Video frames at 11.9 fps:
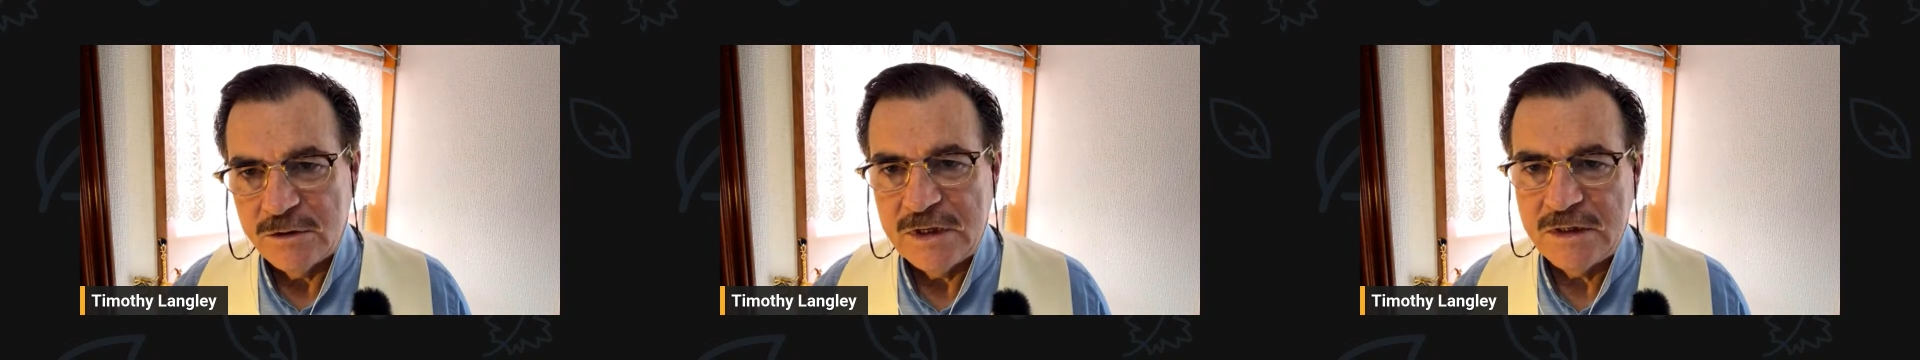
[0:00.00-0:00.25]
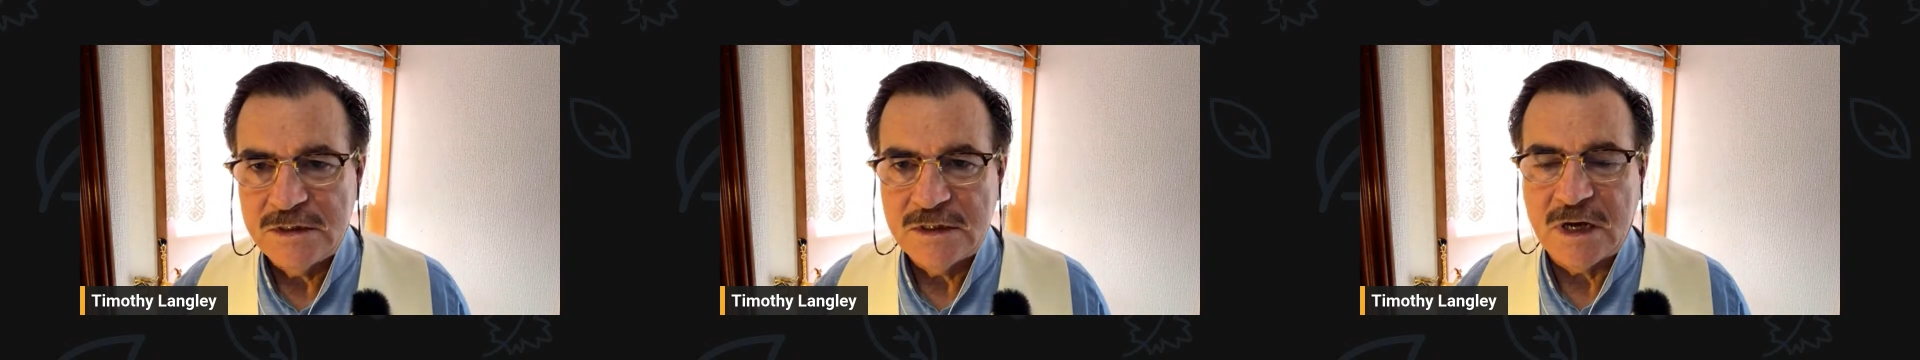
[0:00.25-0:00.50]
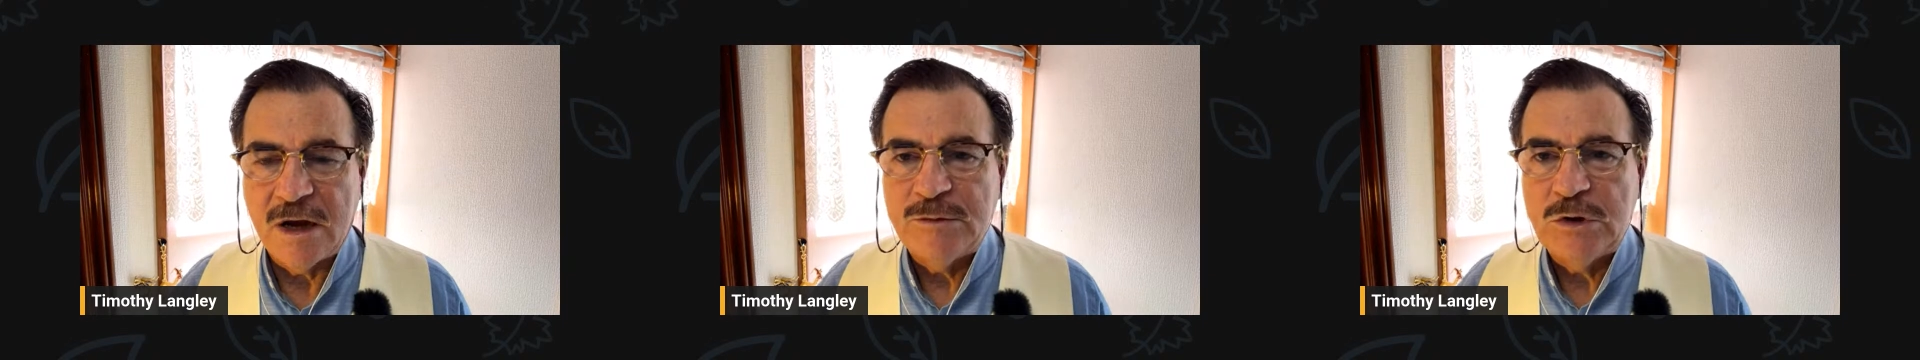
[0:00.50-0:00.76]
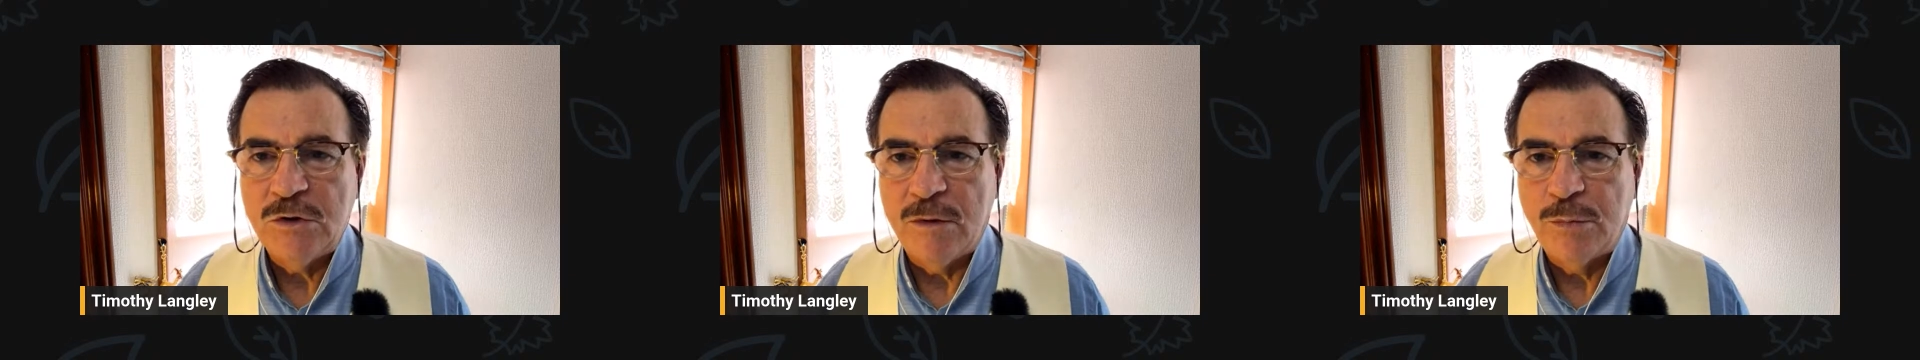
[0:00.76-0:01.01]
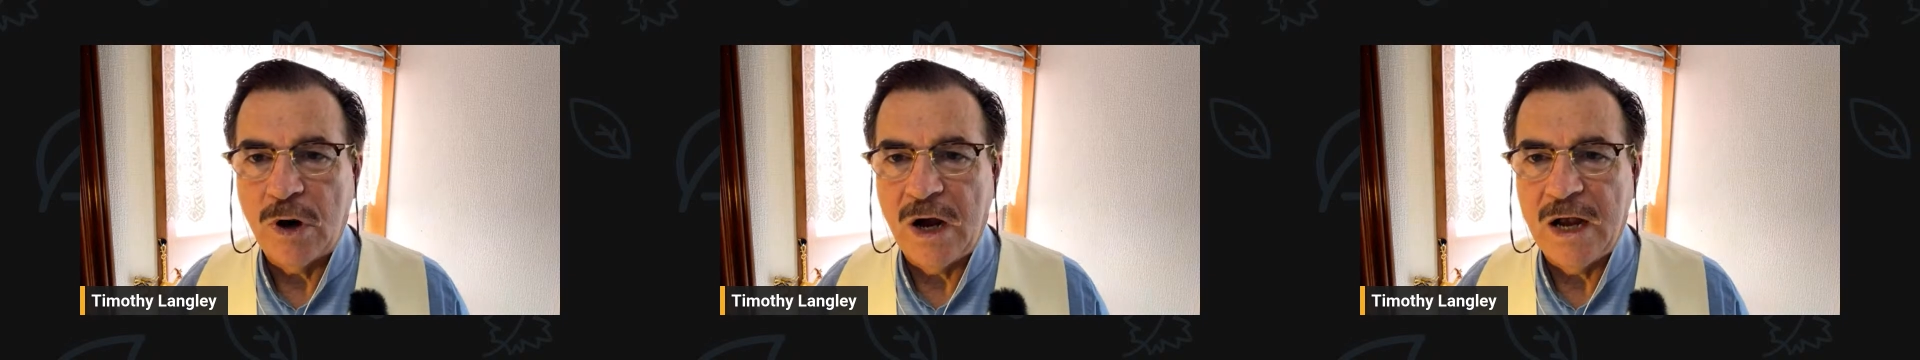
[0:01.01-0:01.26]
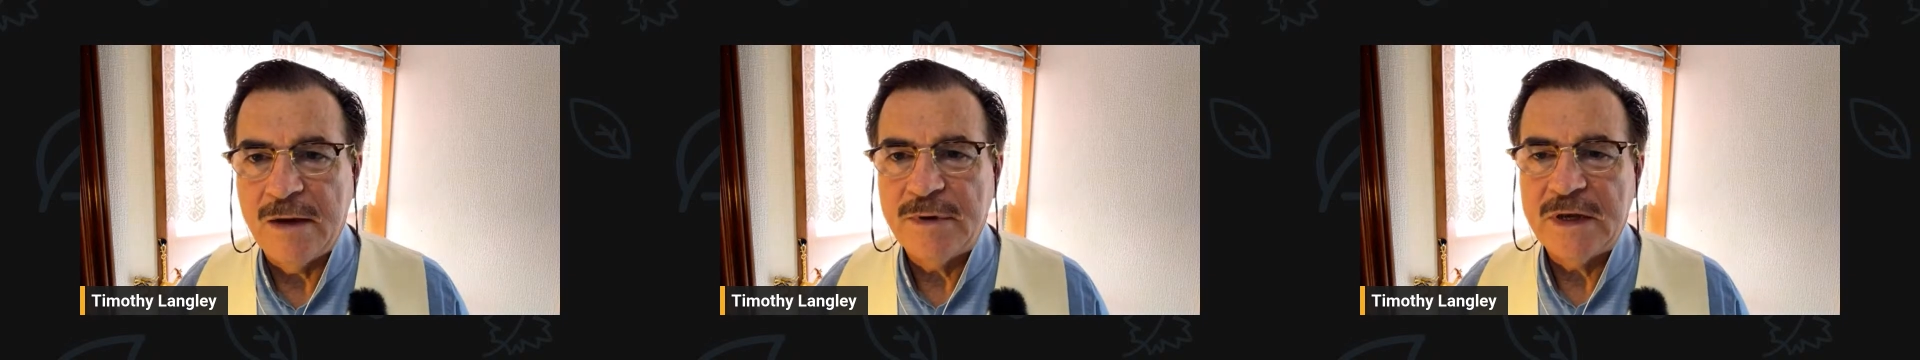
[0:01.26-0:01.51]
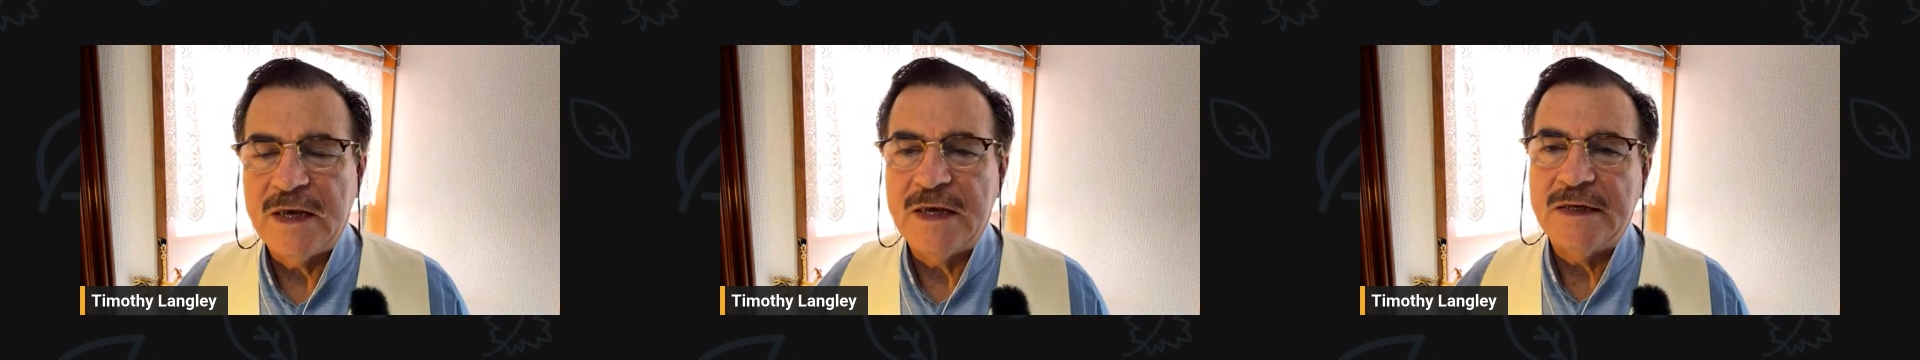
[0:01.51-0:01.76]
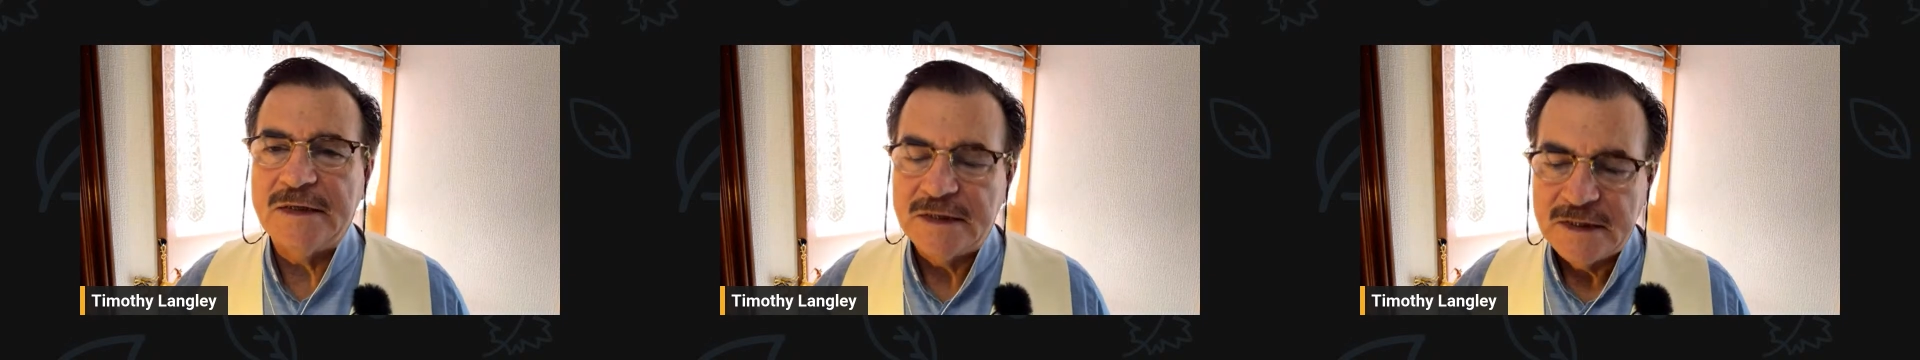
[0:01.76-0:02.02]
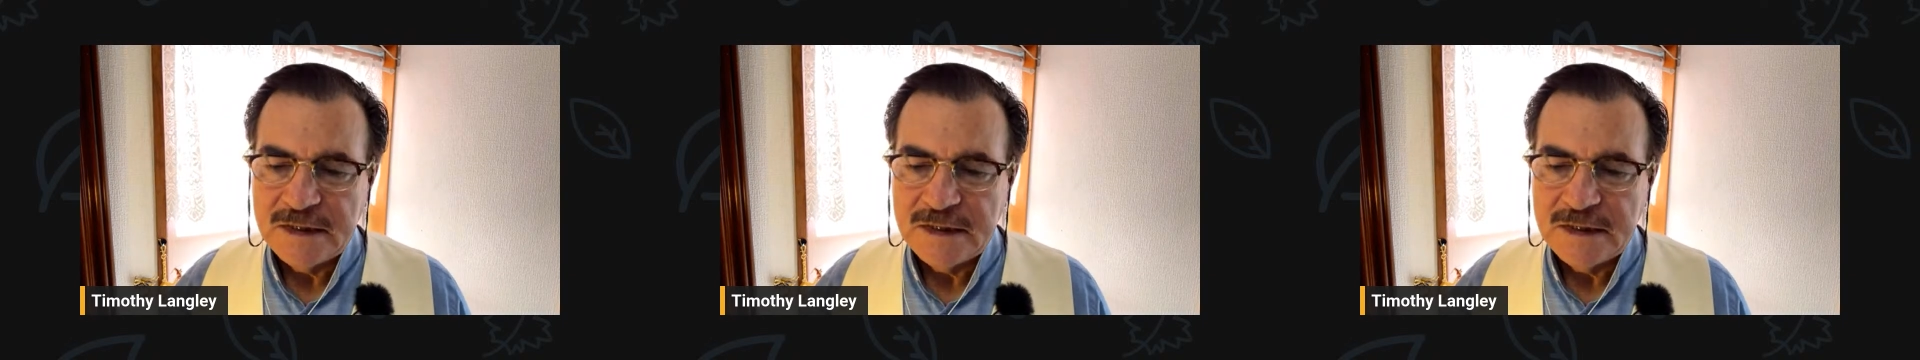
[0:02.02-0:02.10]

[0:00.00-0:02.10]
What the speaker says: succumbed to a bribe, and